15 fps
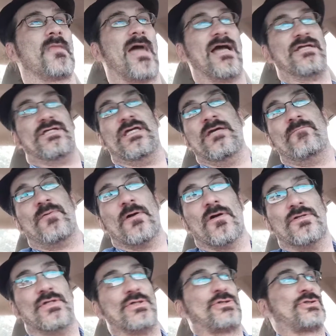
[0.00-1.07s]
I keep
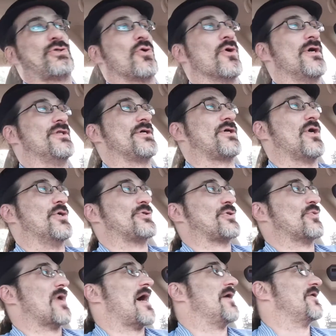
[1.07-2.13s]
hearing this story that goes
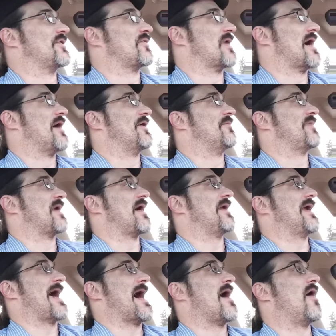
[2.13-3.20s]
around and around
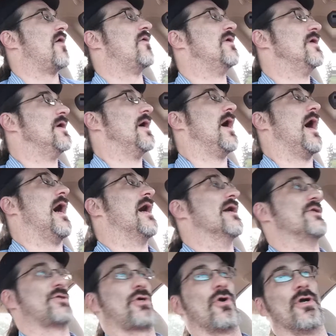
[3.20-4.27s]
about how
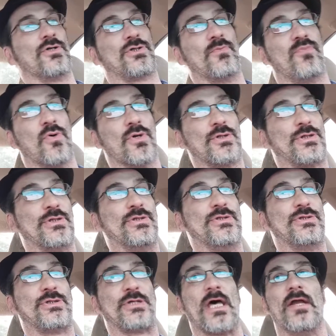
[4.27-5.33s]
the current
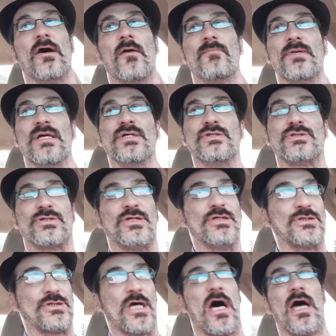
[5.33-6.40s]
abortion setup is
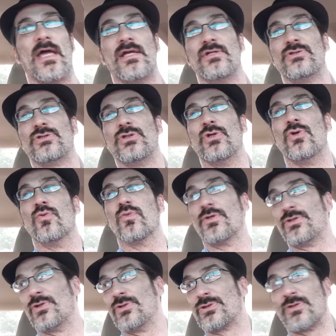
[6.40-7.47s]
designed to
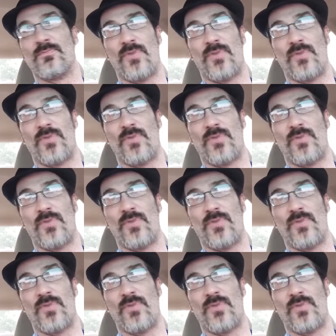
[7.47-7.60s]
reduce the